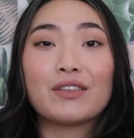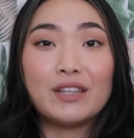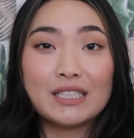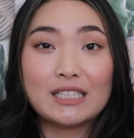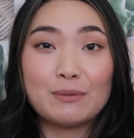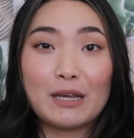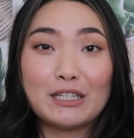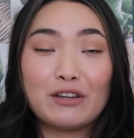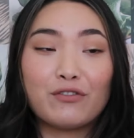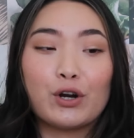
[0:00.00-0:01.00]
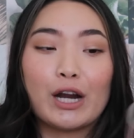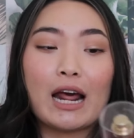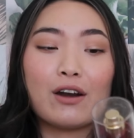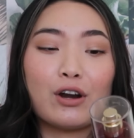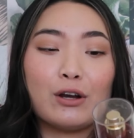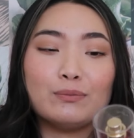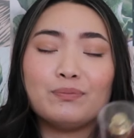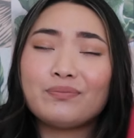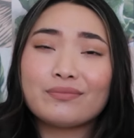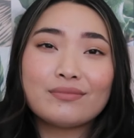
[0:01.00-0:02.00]
This is amazing for it. I don't know.
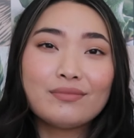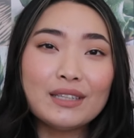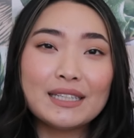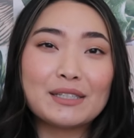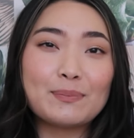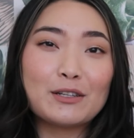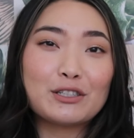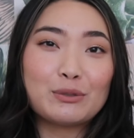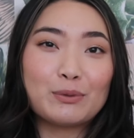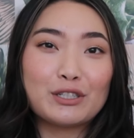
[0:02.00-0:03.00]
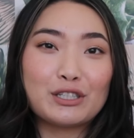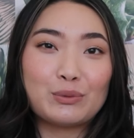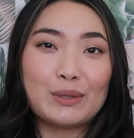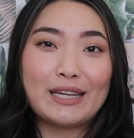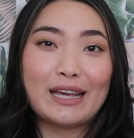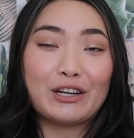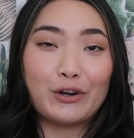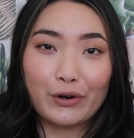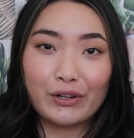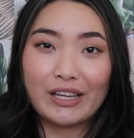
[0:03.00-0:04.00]
It smells super sweet and
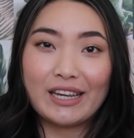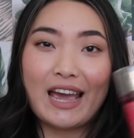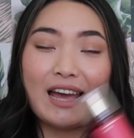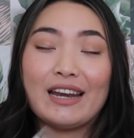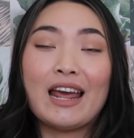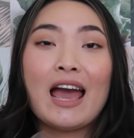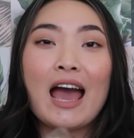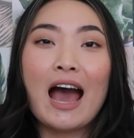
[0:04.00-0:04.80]
girly, and